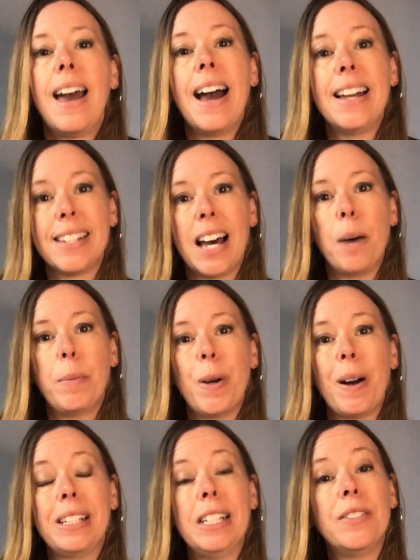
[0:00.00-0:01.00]
And to help you
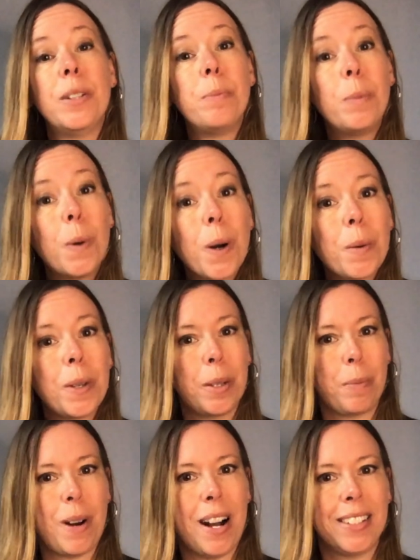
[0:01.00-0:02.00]
out even more with the
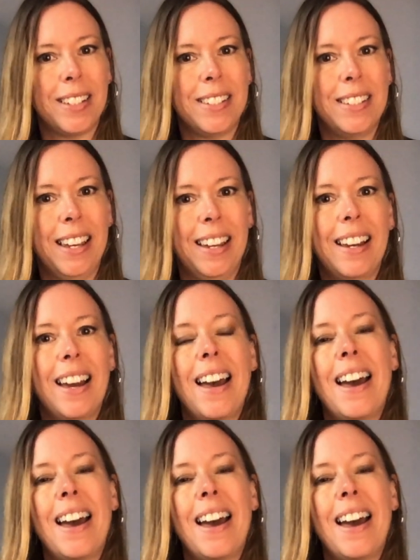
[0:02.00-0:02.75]
processing,